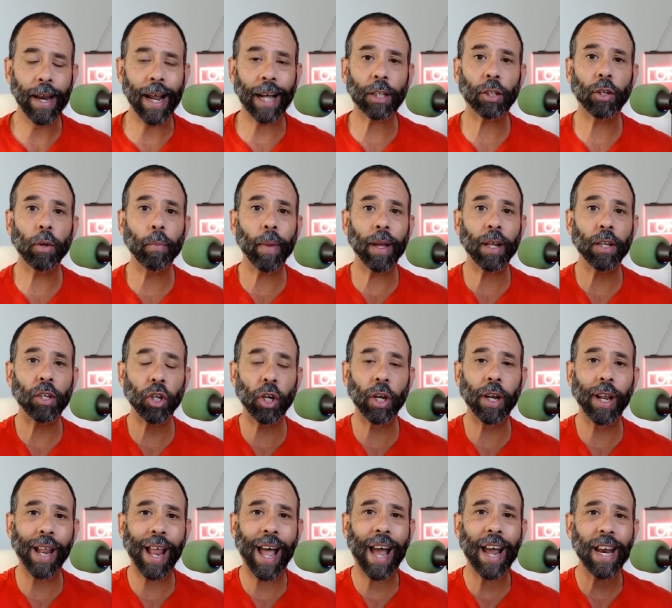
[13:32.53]
Not to
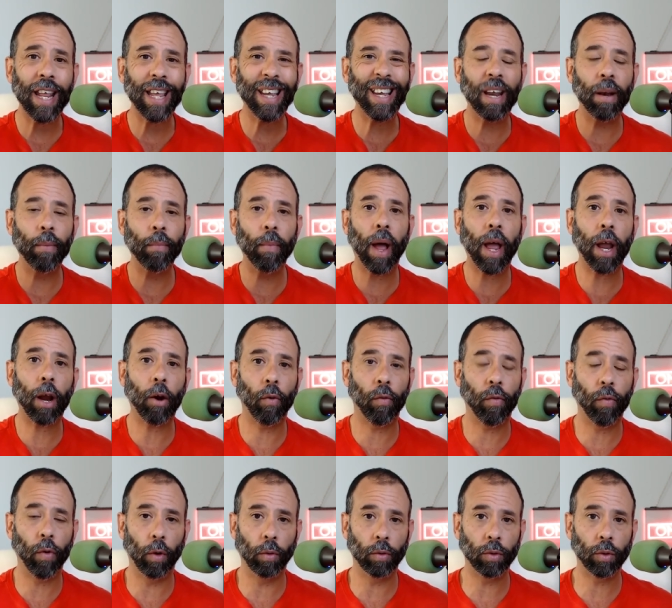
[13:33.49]
mention lighting and
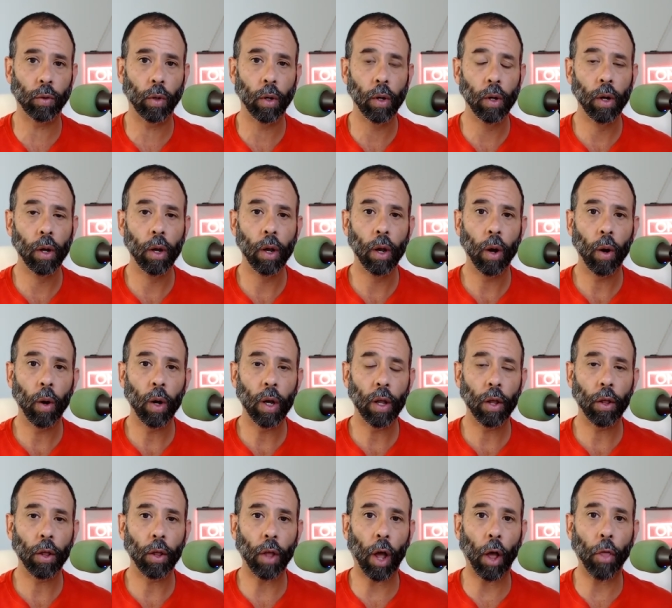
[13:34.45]
microphones.
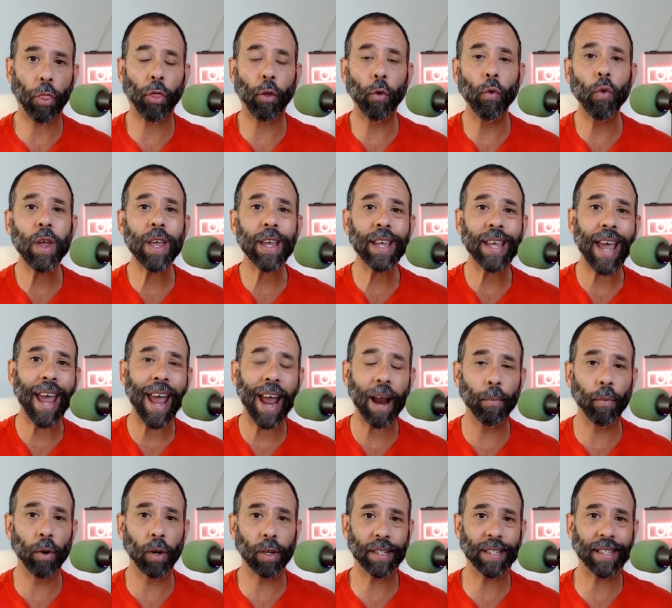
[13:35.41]
A three
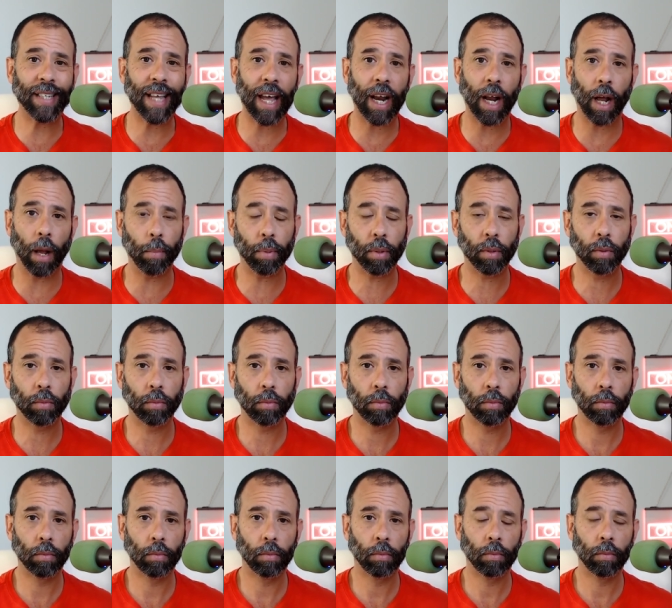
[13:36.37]
camera setup
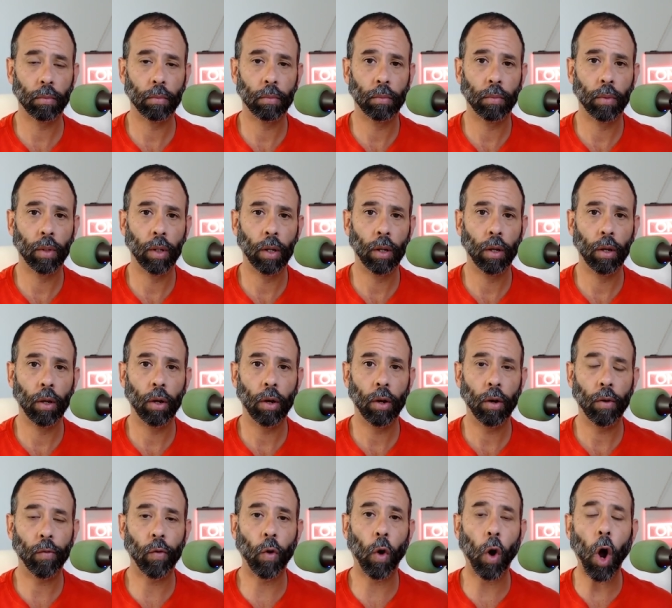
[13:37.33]

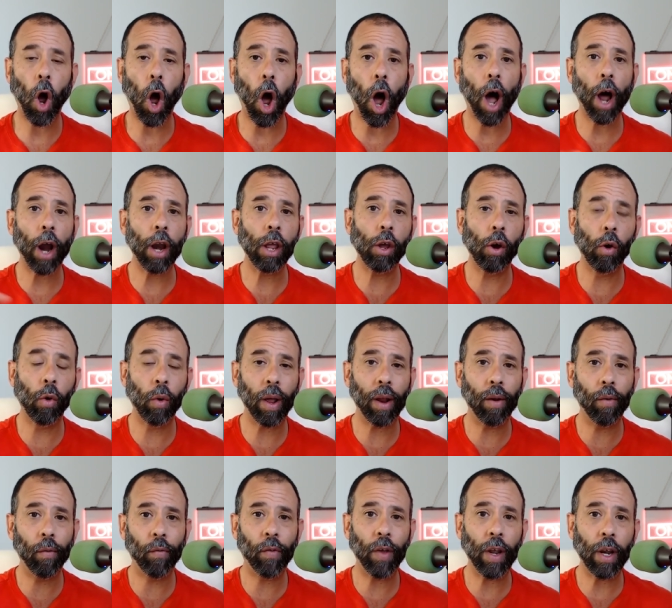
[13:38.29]
for
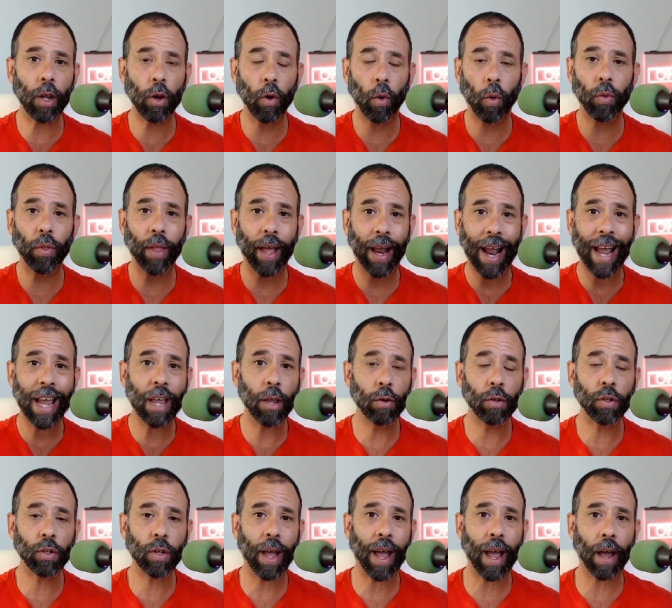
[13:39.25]
audio and video that I
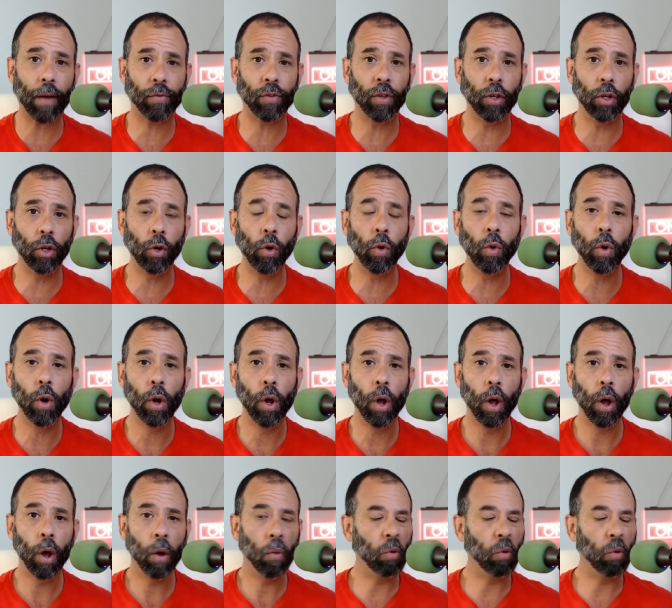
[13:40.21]
used to have to do